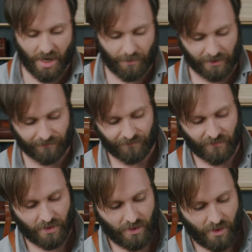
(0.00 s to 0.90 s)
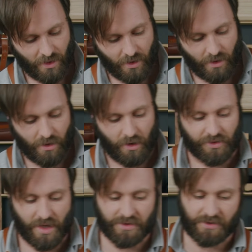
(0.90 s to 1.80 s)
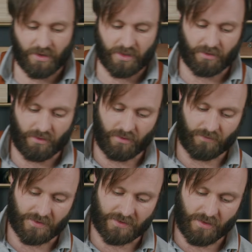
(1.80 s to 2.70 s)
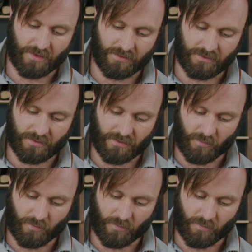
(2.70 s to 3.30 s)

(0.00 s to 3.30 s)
sharpening. On the other side of the stone,